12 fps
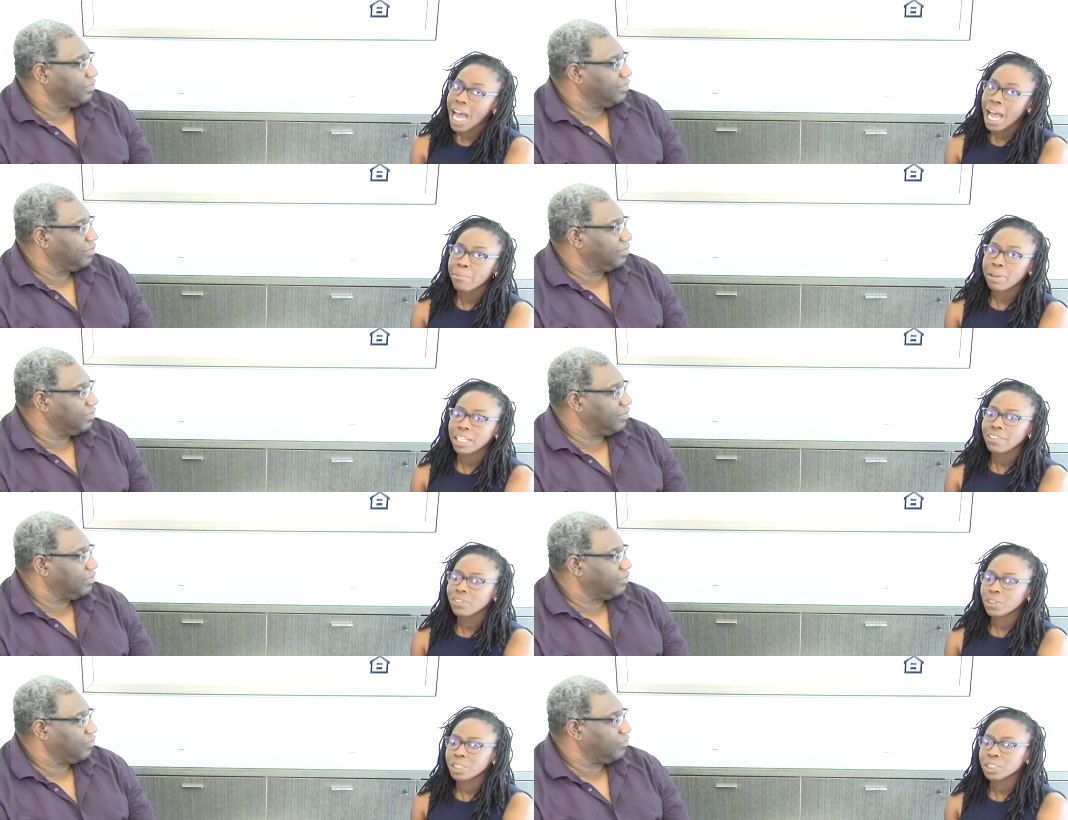Speaker 1: I
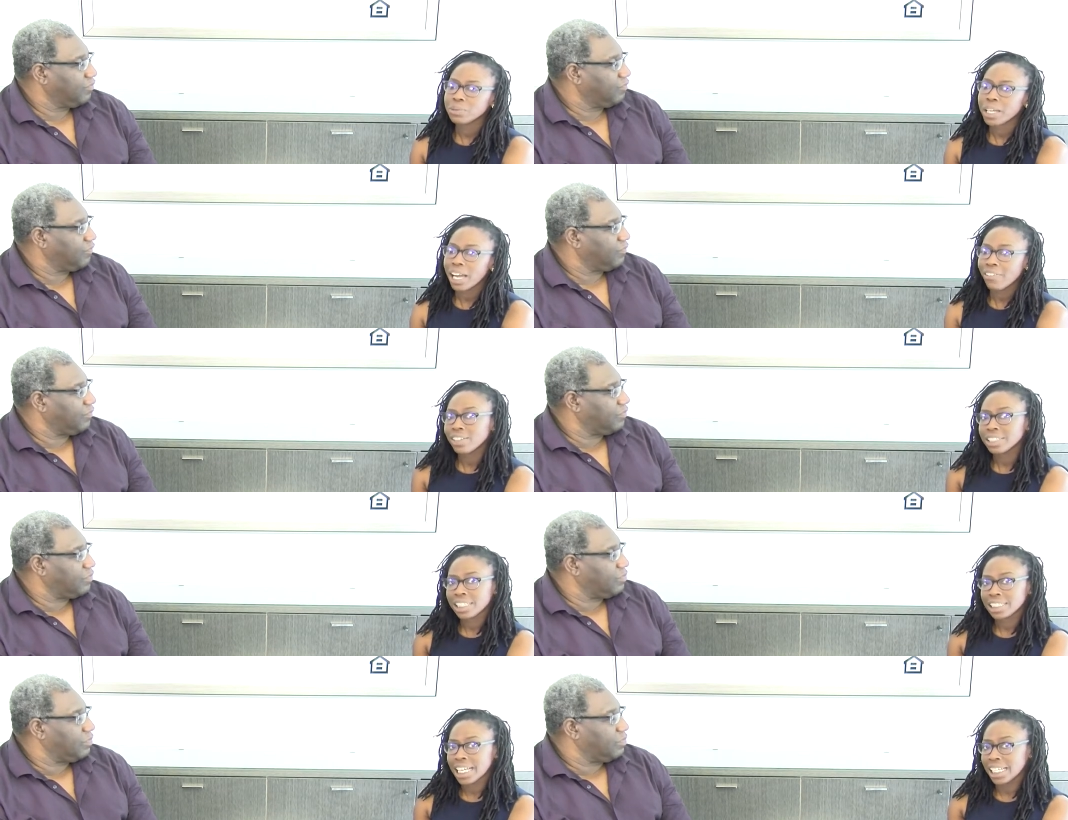mainly focus with
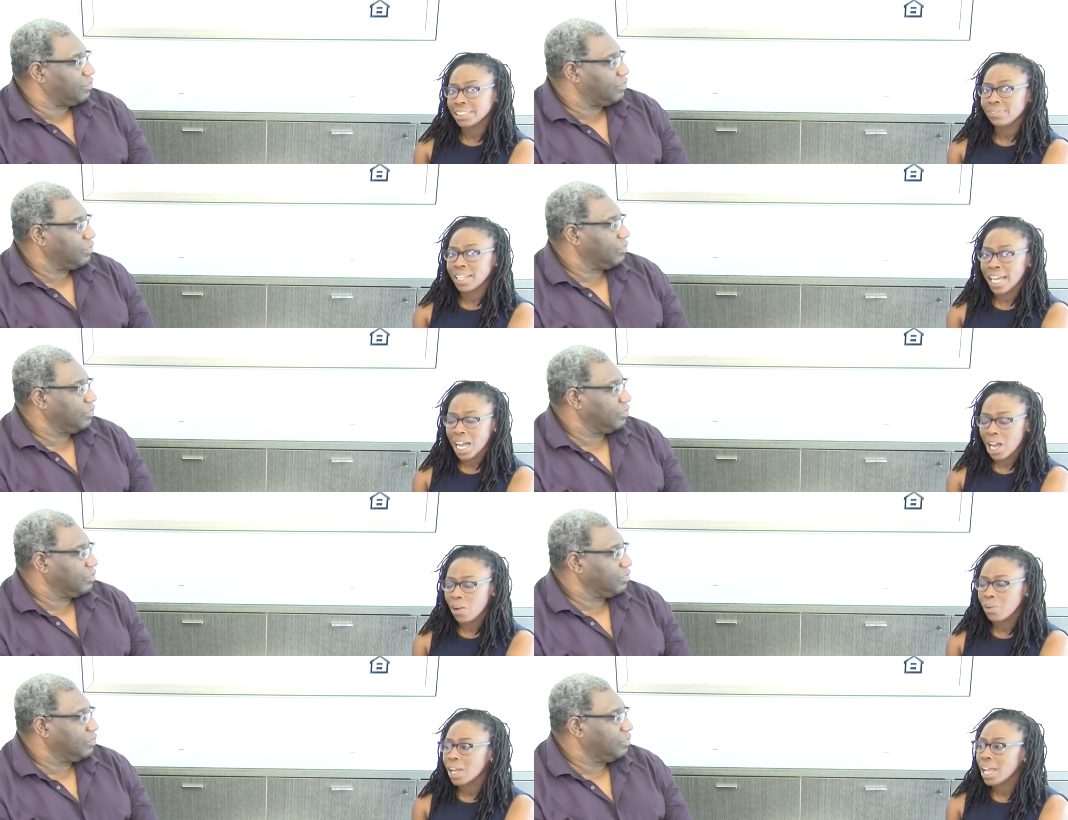FSS as of
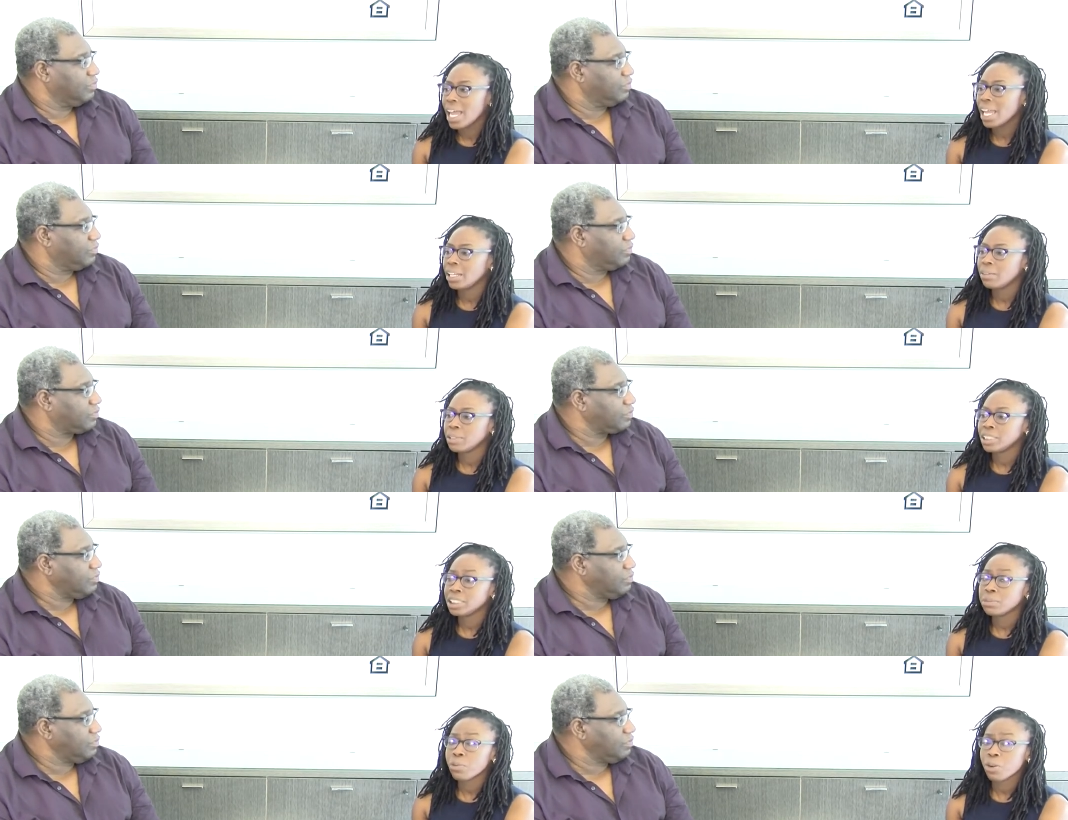now, and
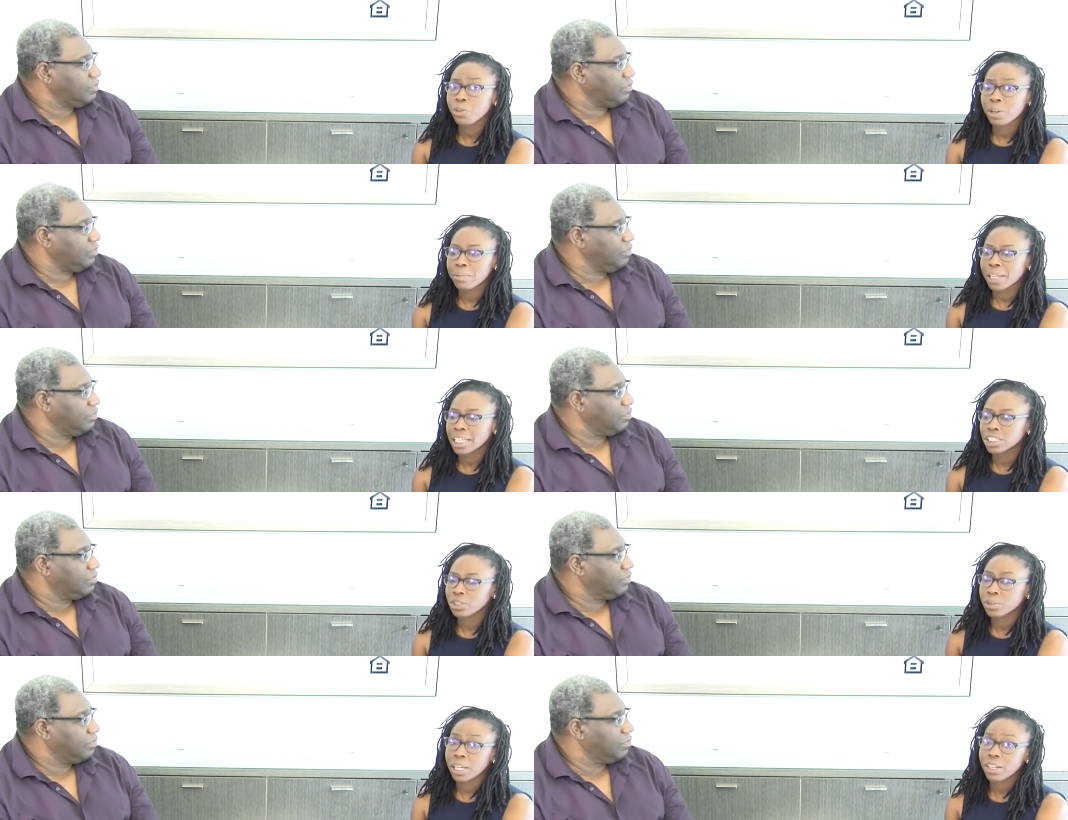it's a program that
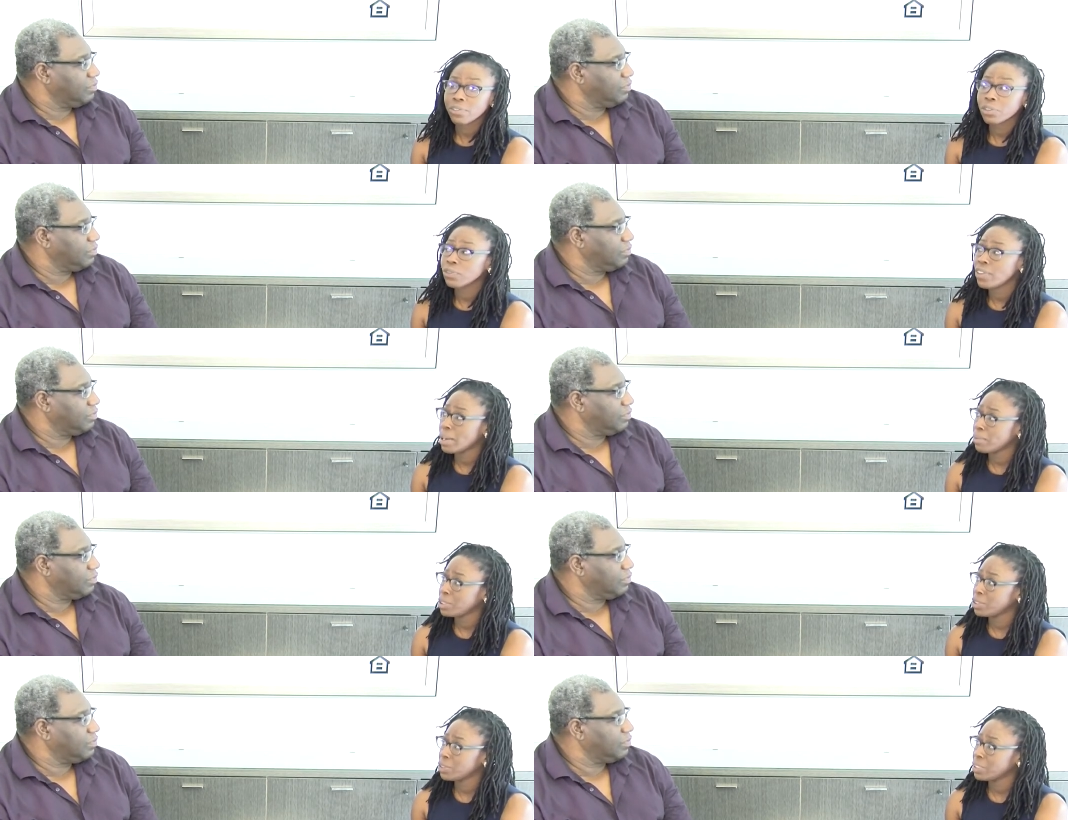is created for
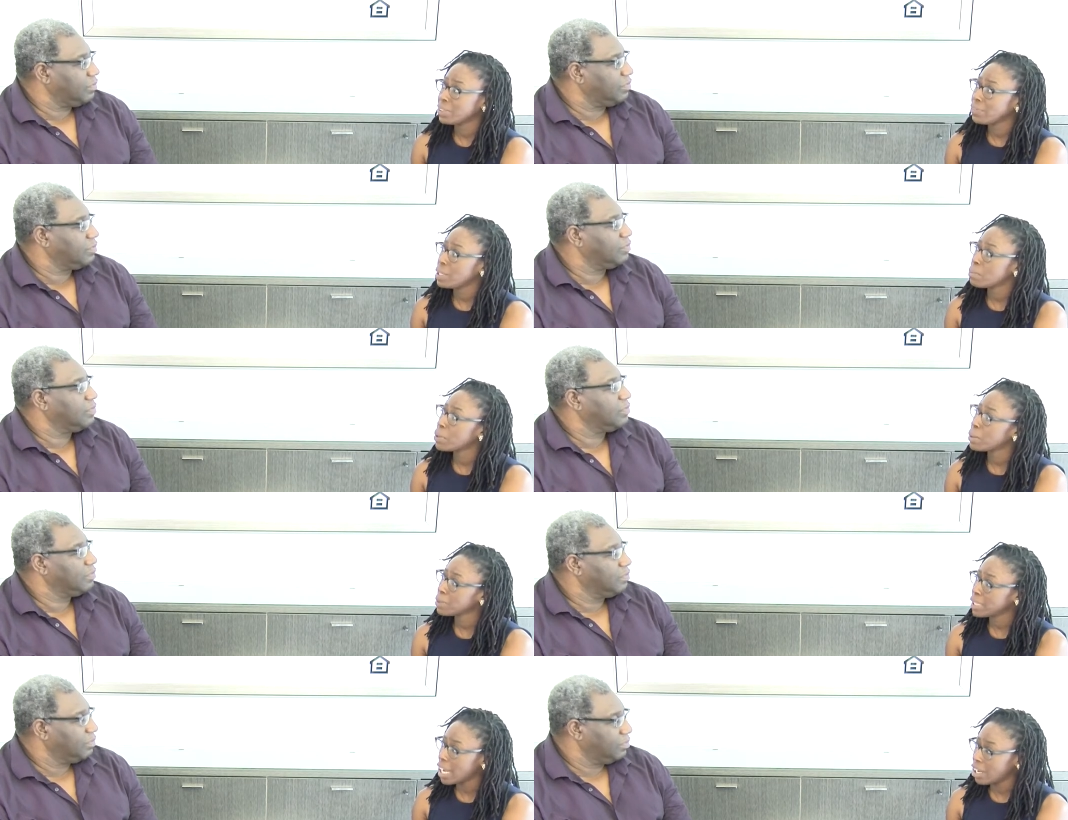families who are living in
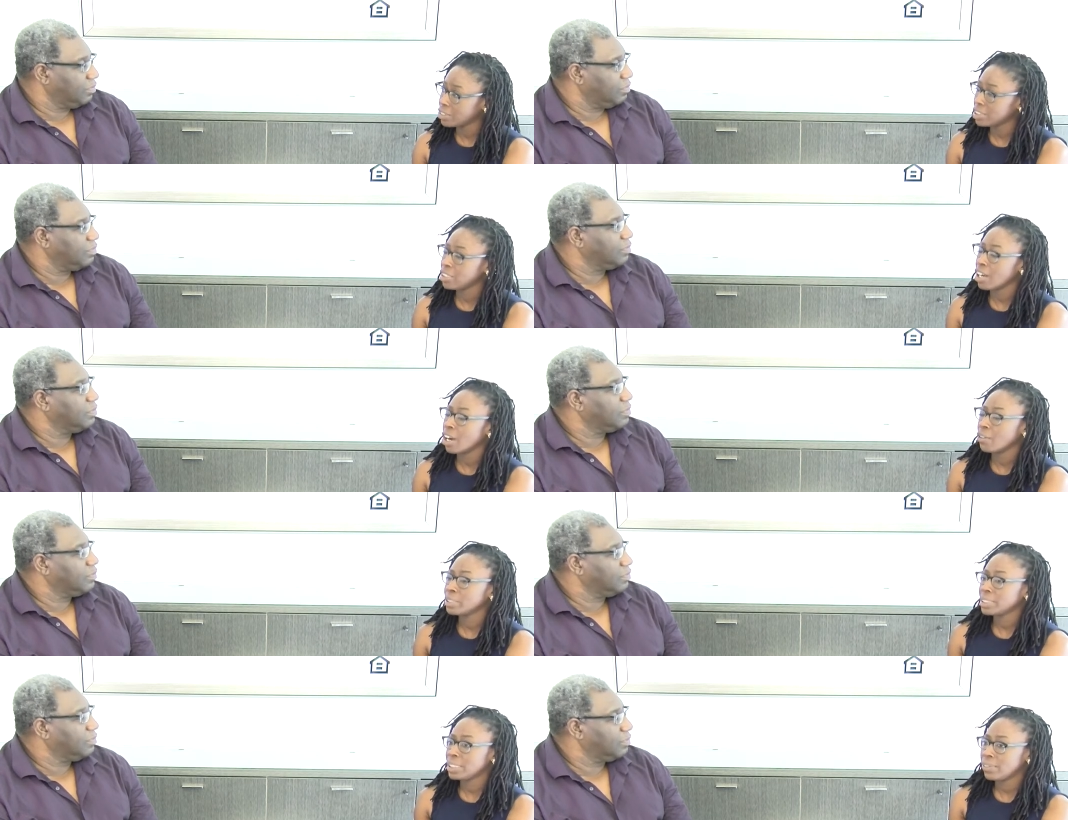public housing are
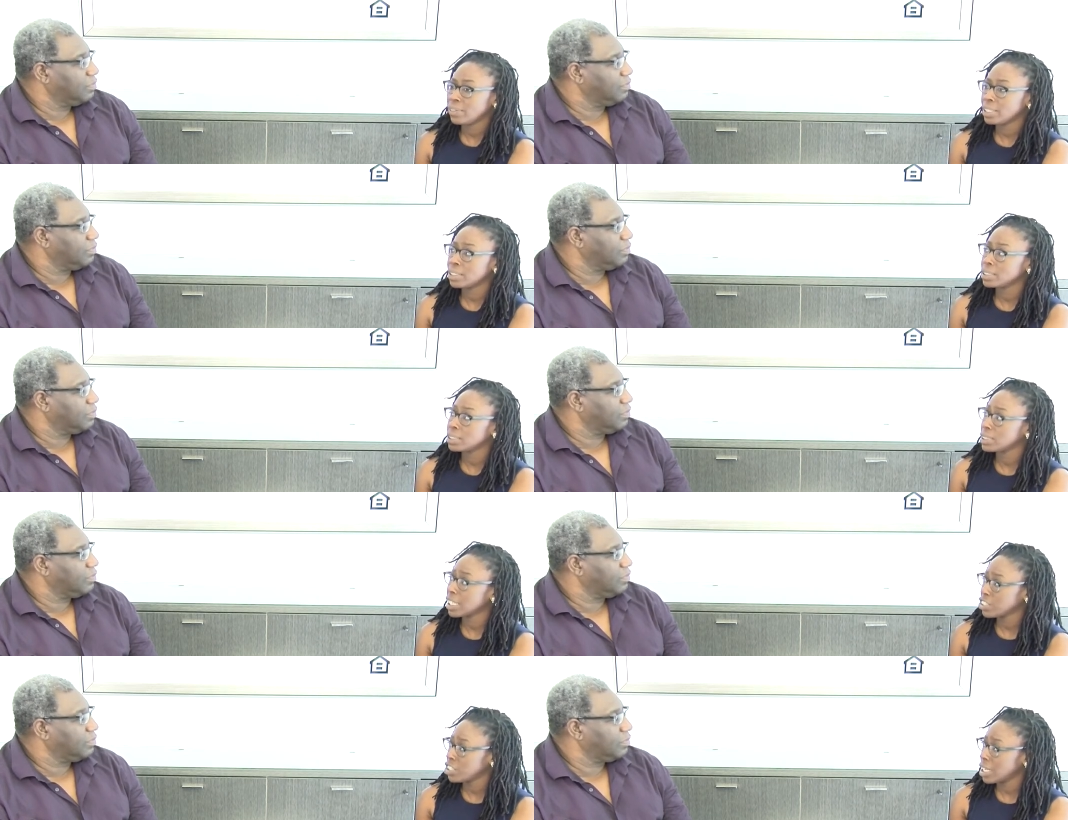receiving a
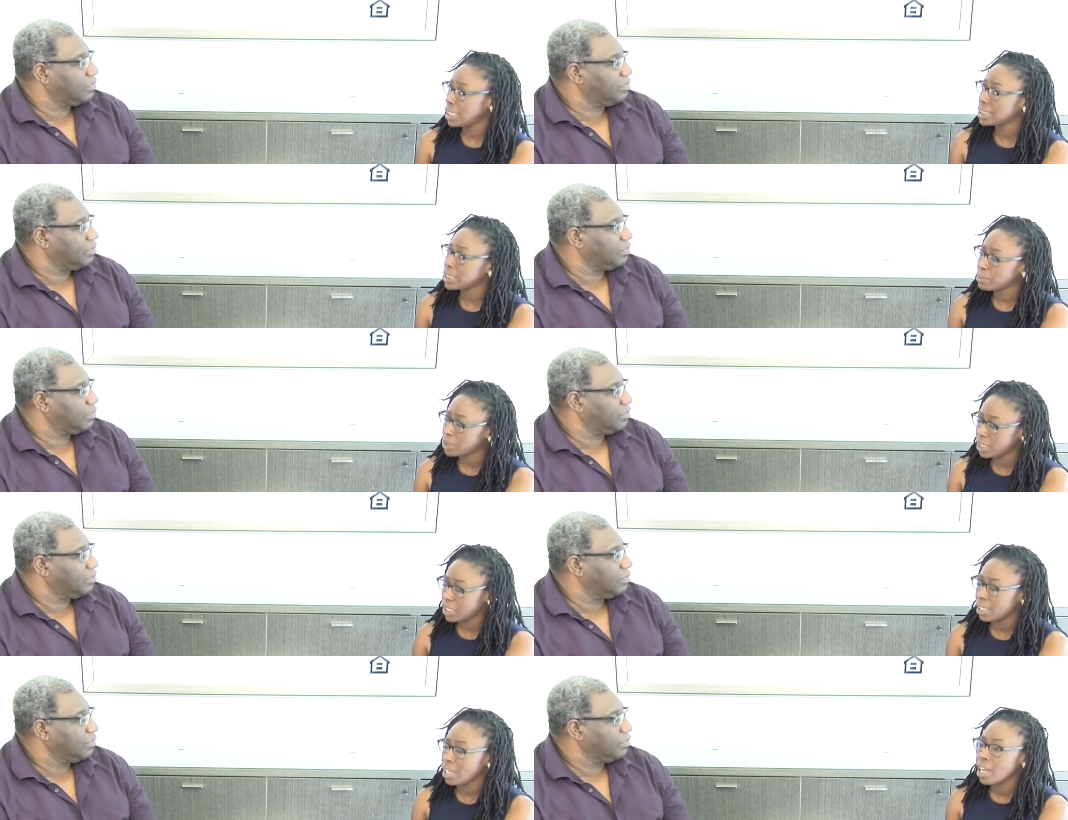Section 8
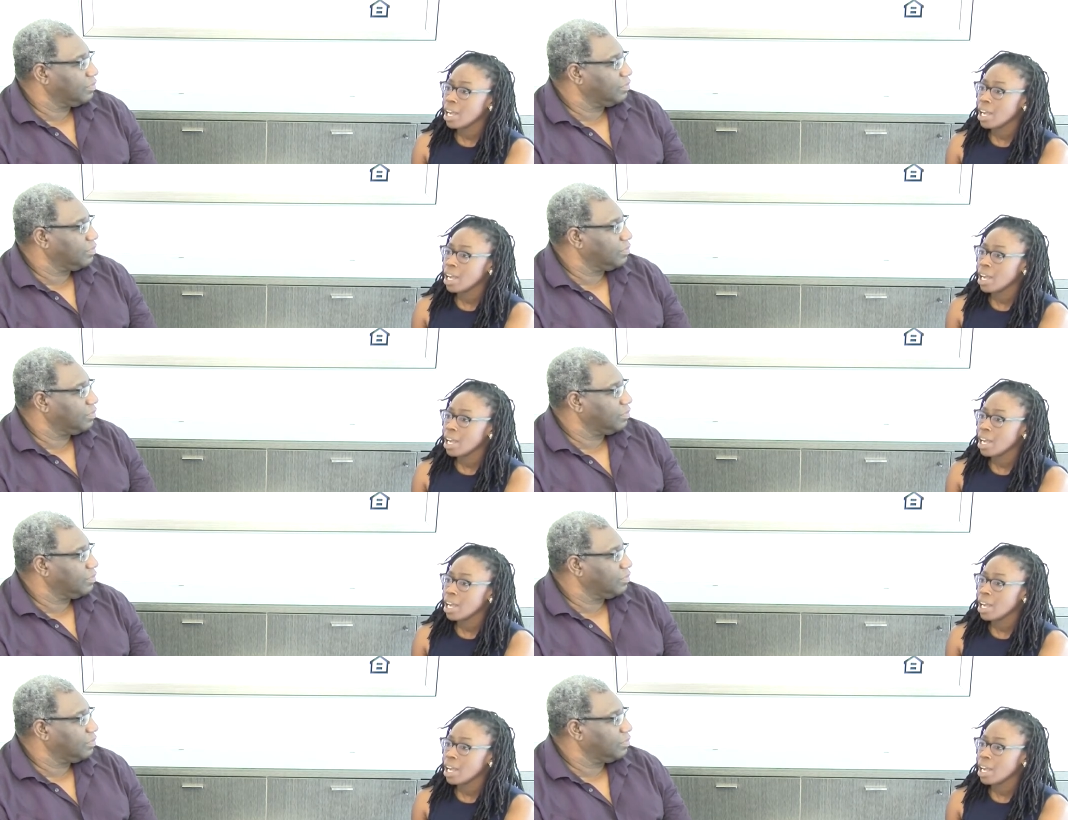subsidy